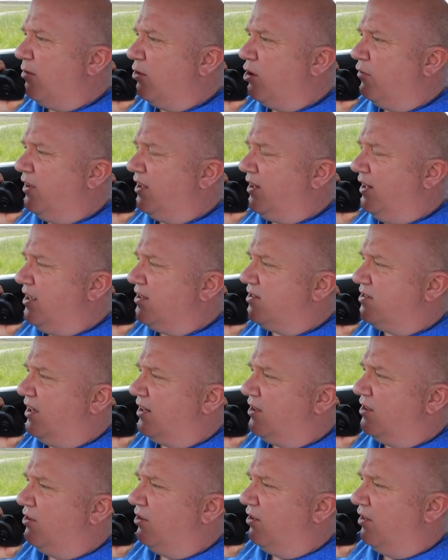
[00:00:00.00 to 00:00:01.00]
lovely clear
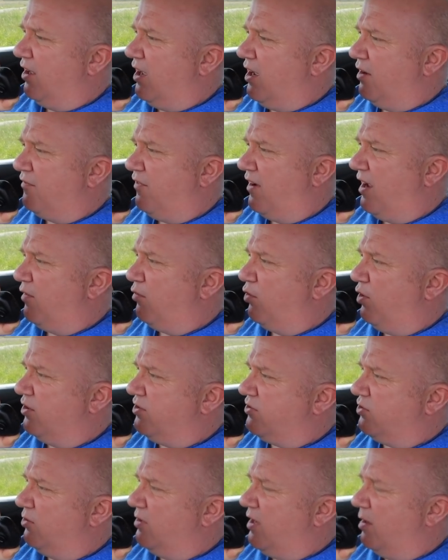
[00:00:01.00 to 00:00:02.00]
signal, 5
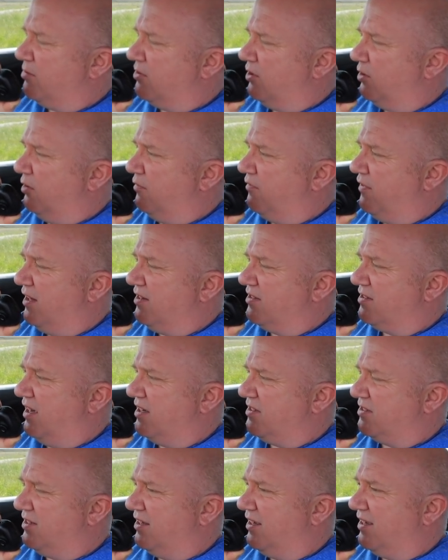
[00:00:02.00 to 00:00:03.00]
watts, doing absolutely
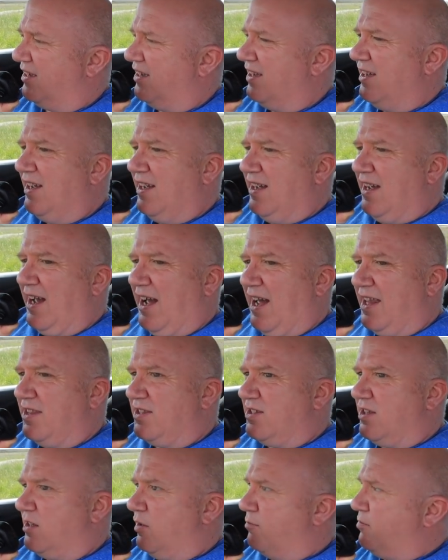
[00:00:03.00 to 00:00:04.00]
fantastic.
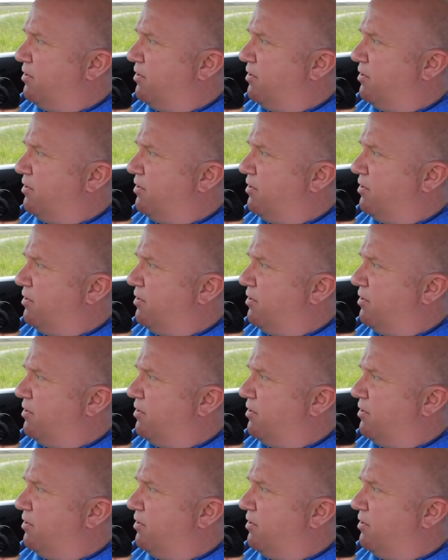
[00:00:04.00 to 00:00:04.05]
And you